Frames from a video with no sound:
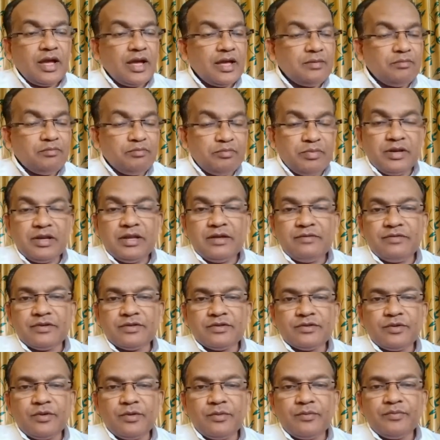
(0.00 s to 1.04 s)
I believe
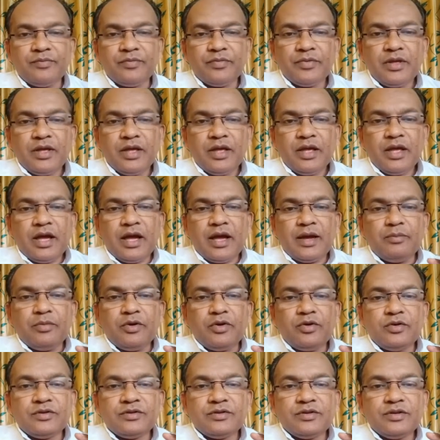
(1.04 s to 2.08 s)
it so. And
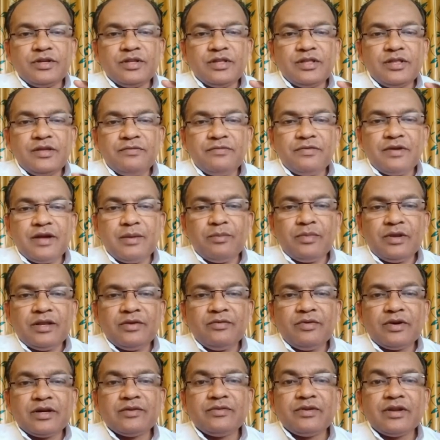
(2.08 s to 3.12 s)
because in the
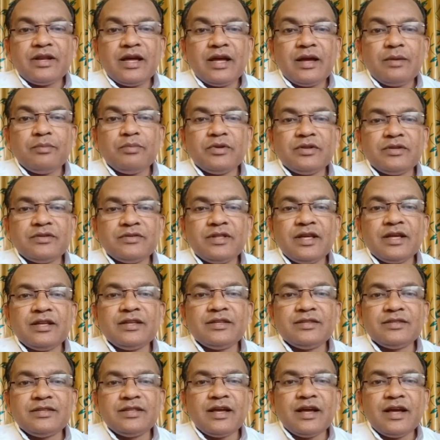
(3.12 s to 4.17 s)
family, whatever happens,
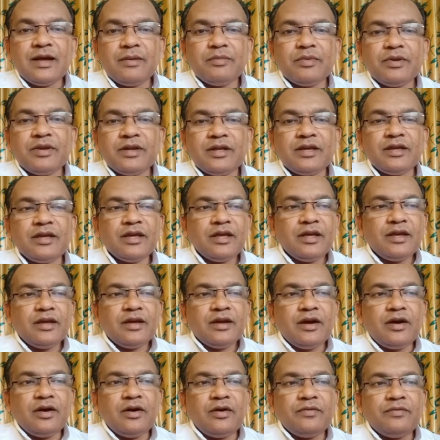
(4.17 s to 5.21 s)
that is the happening
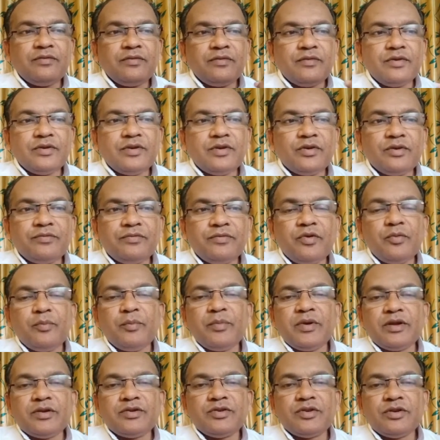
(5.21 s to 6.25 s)
of your
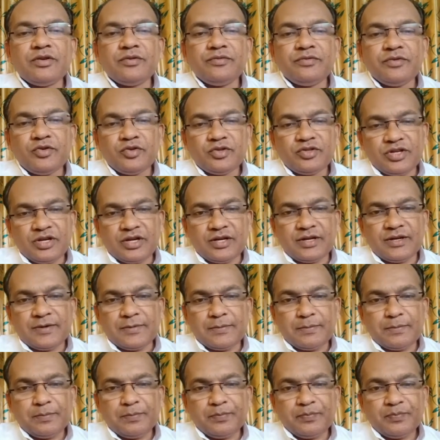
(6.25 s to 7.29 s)
formation of your children.
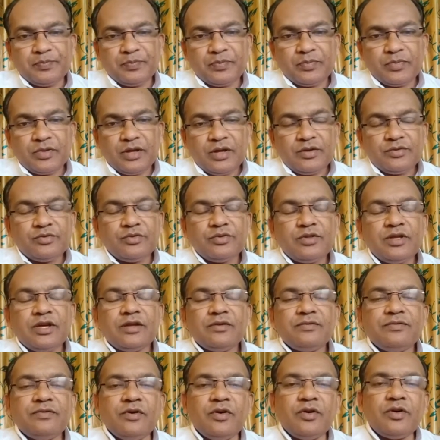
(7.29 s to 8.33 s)
So
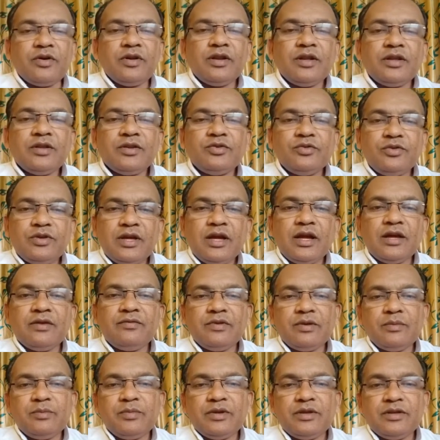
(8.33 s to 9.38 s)
therefore, today
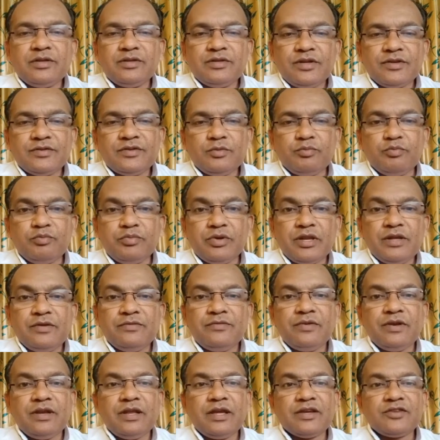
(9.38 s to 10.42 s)
I will be just
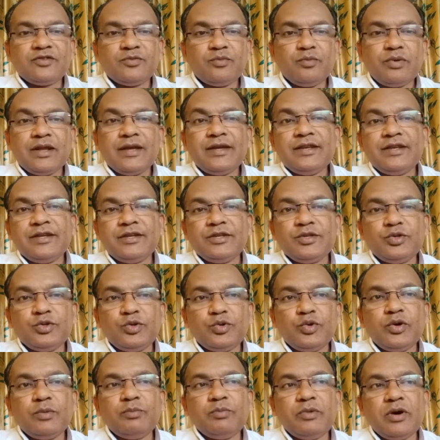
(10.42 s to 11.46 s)
briefly explaining to
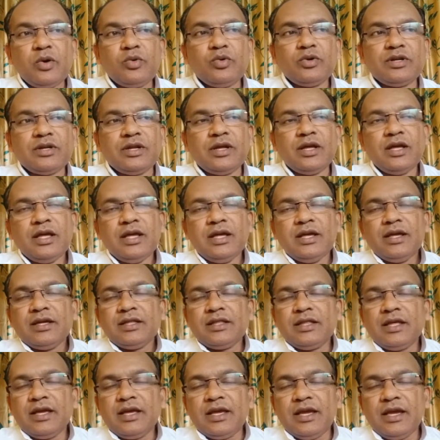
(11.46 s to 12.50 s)
you about
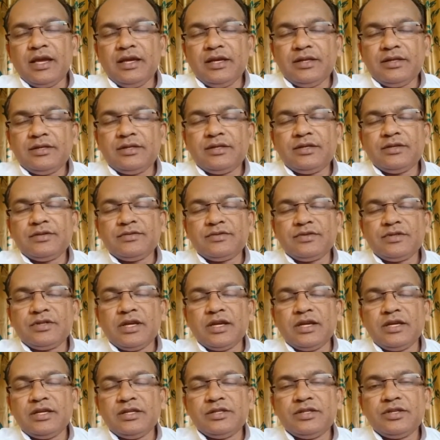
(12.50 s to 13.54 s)
the 8
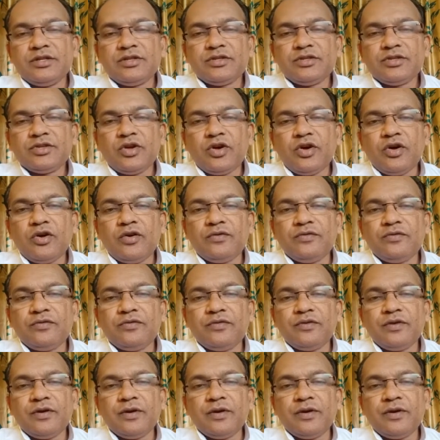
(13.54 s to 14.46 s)
stages of